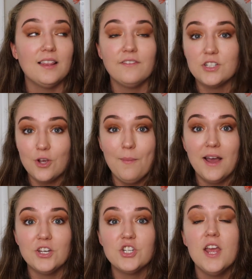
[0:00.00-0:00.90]
I love it so
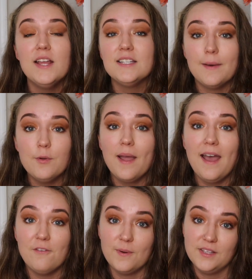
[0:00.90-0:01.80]
much. Tell me why I
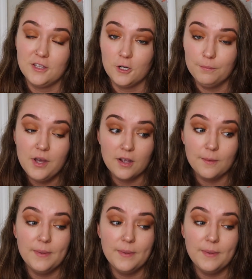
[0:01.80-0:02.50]
haven't read the third book,